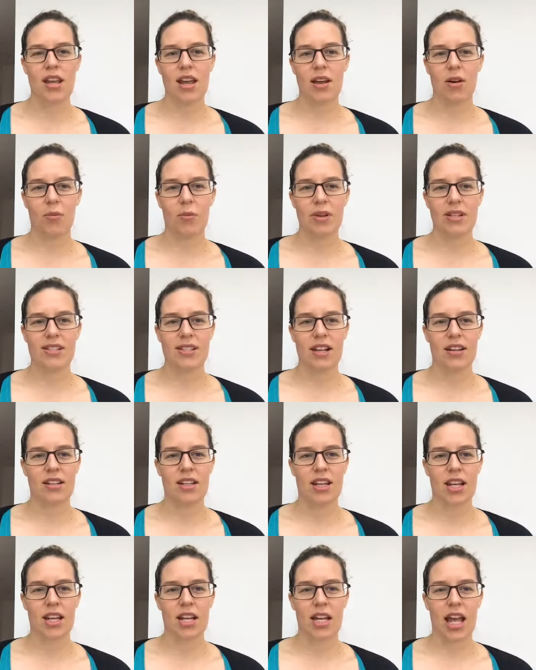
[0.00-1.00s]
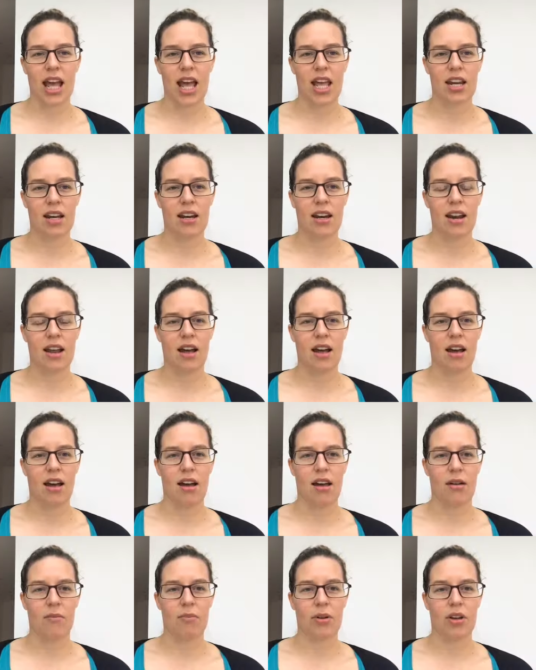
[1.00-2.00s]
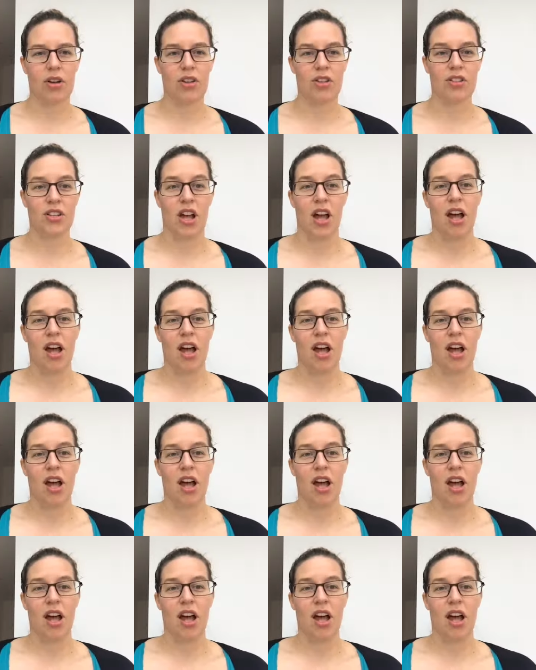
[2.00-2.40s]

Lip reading: It'll be Sunday again because